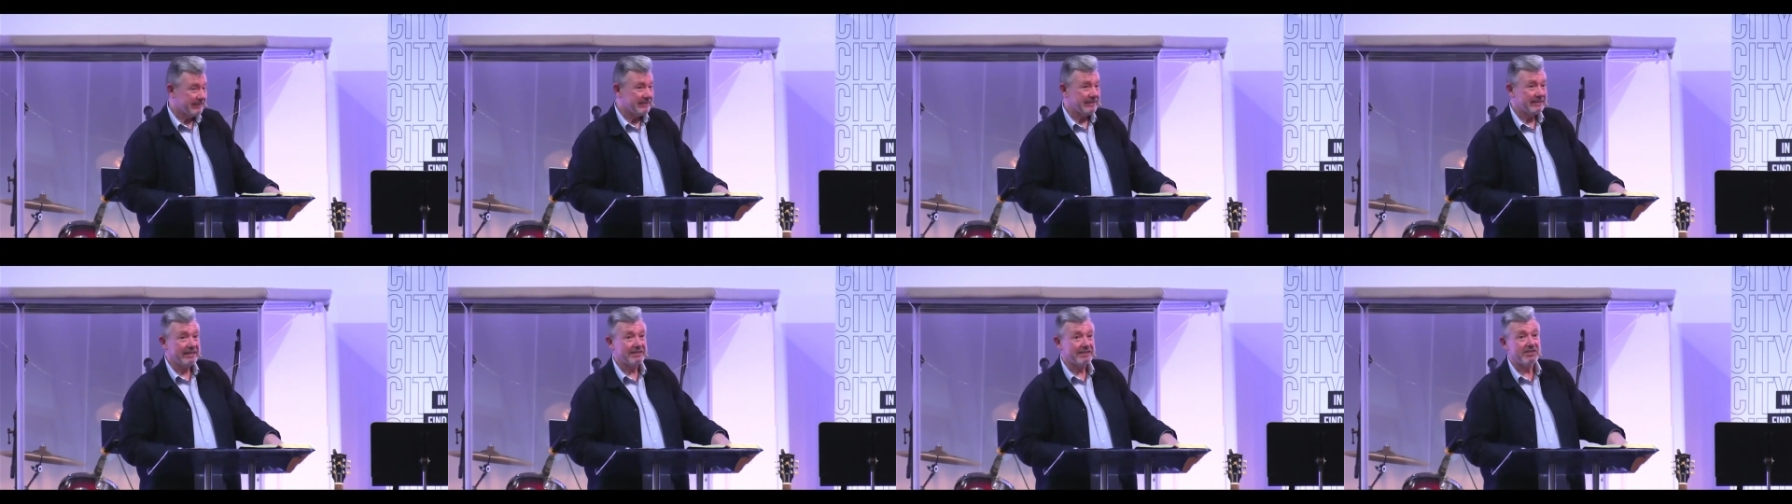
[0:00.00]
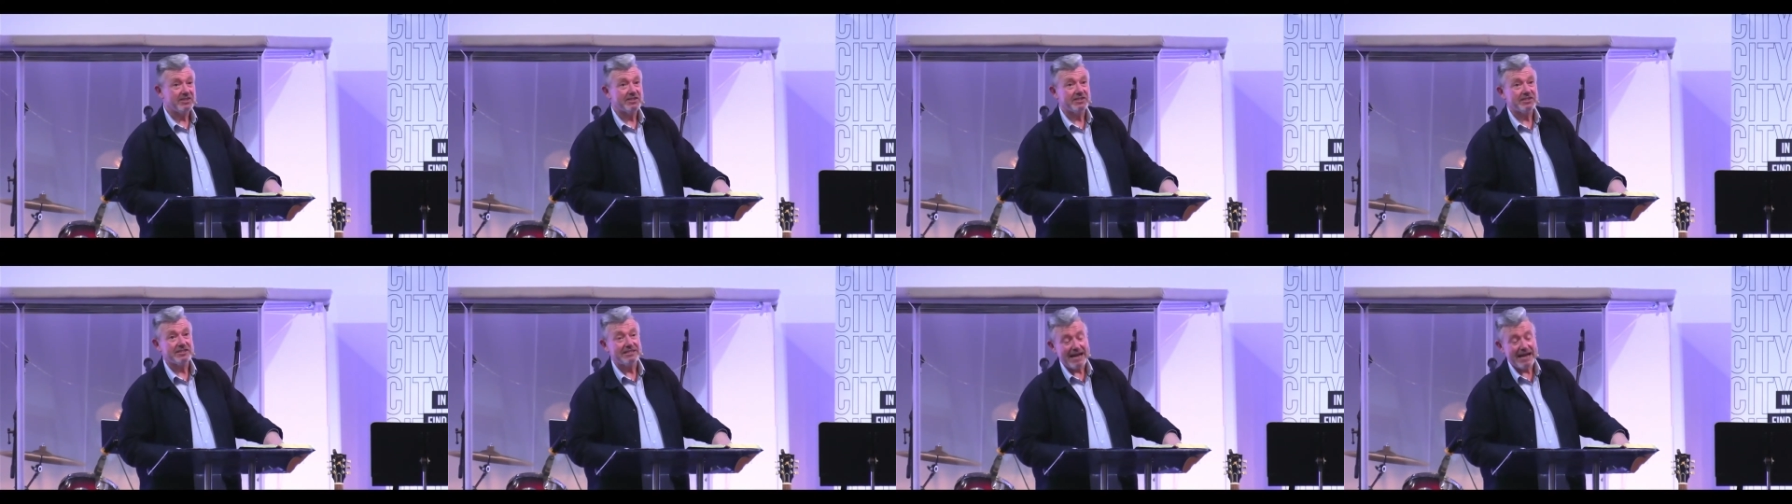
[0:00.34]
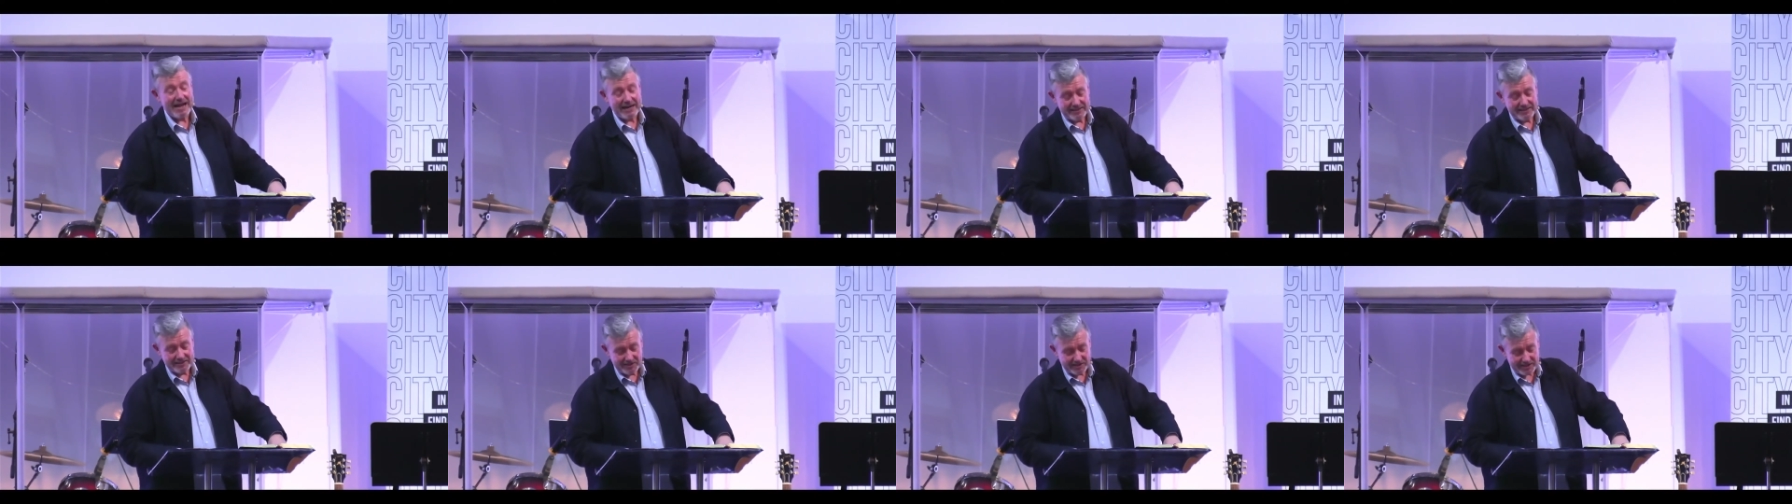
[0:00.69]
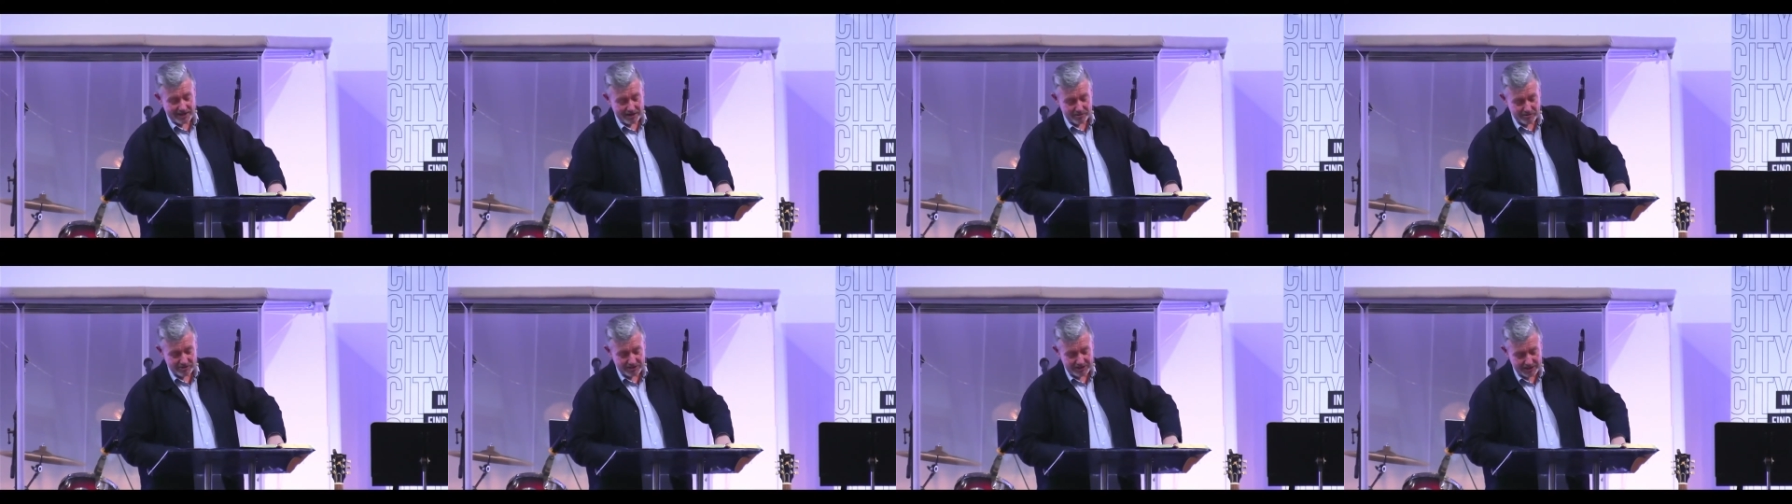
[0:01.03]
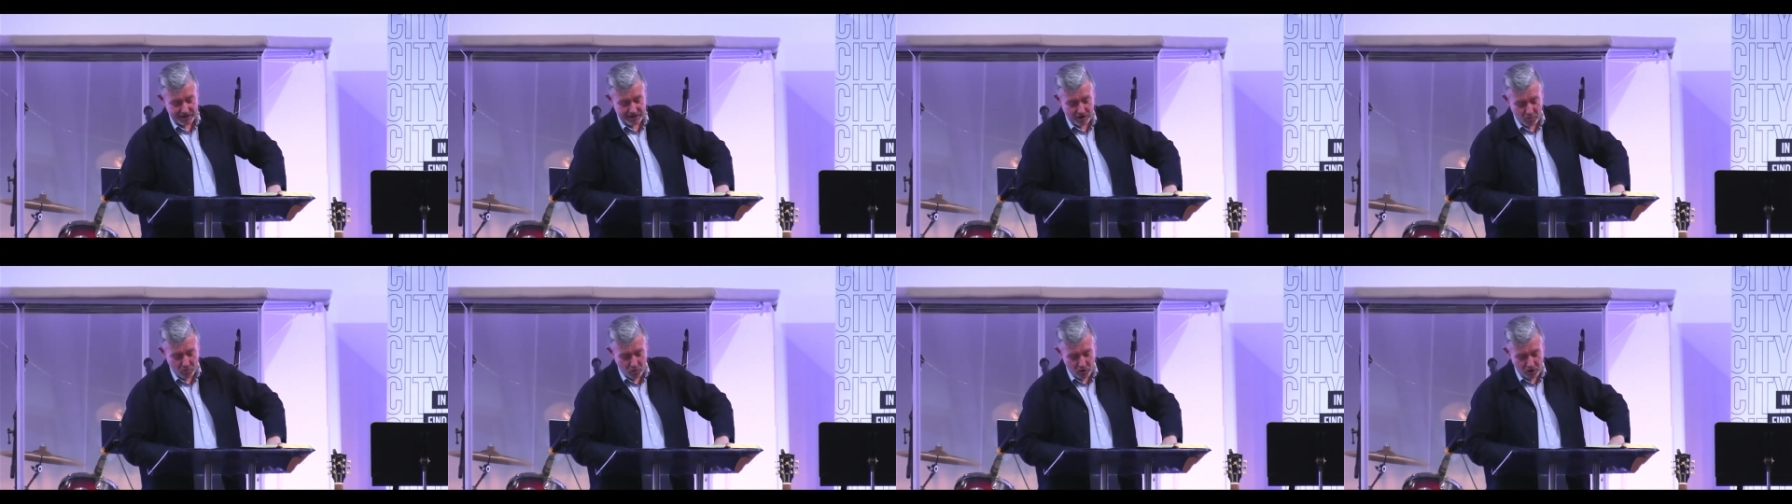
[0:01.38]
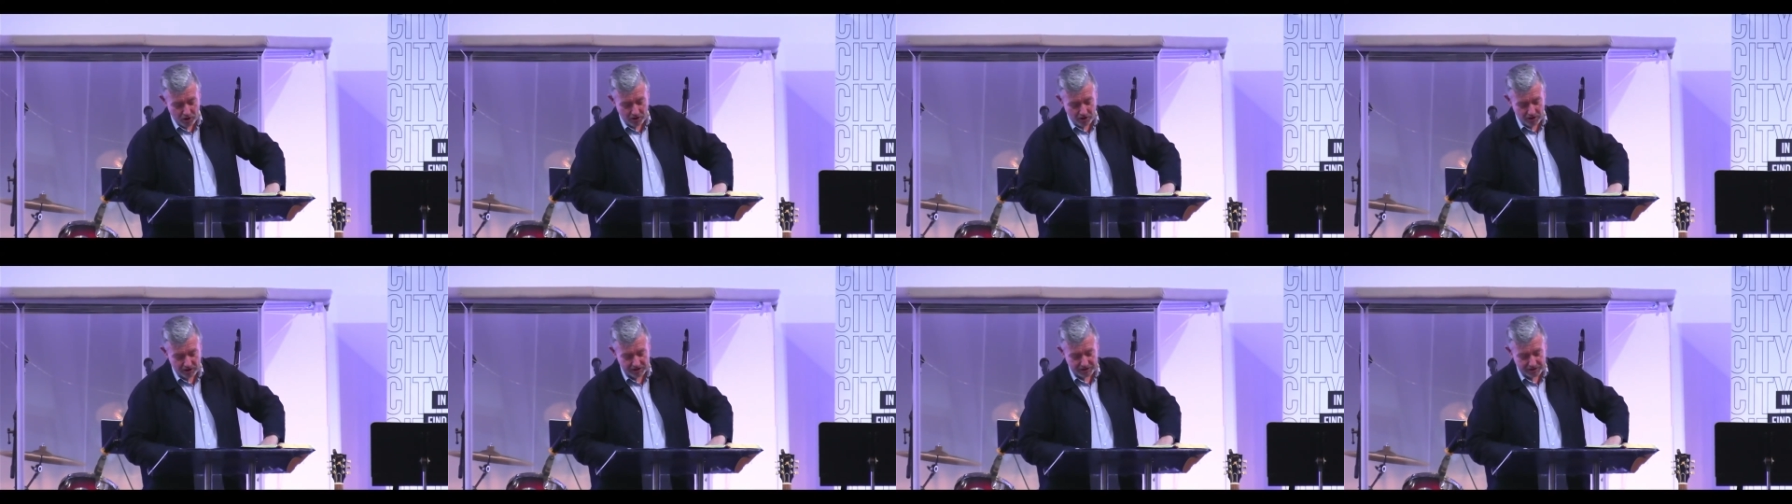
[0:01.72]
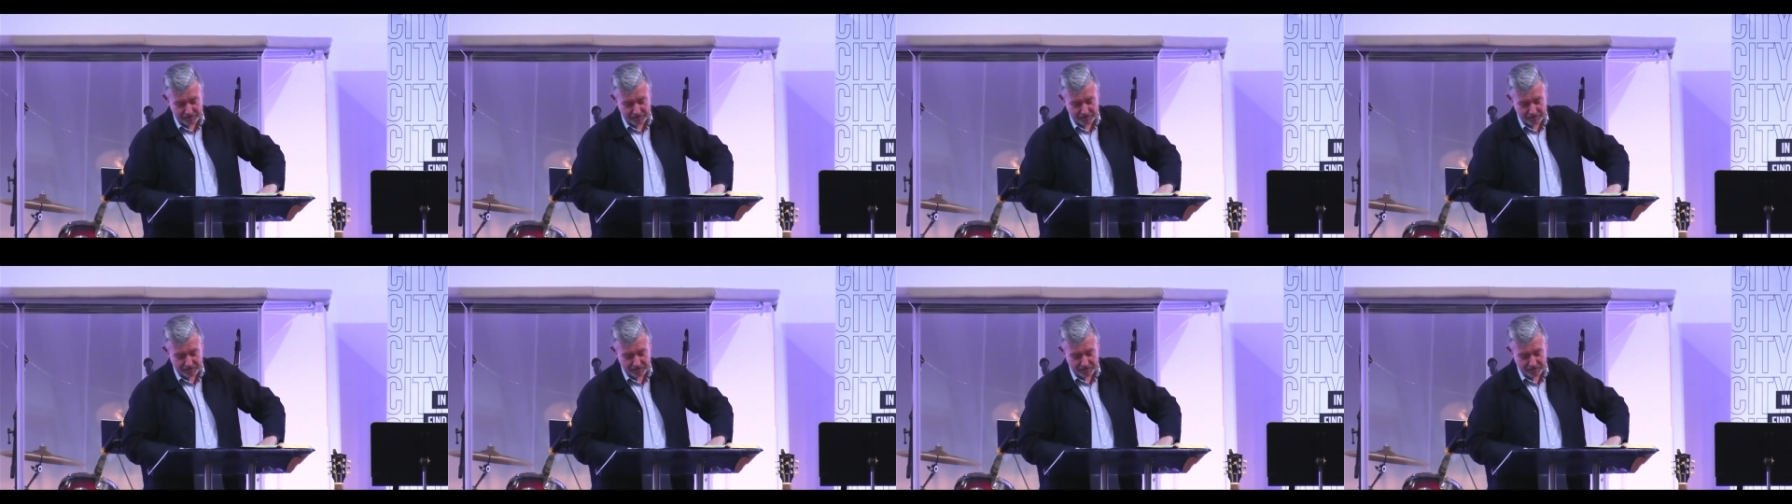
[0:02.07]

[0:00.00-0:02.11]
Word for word: that stands out in a world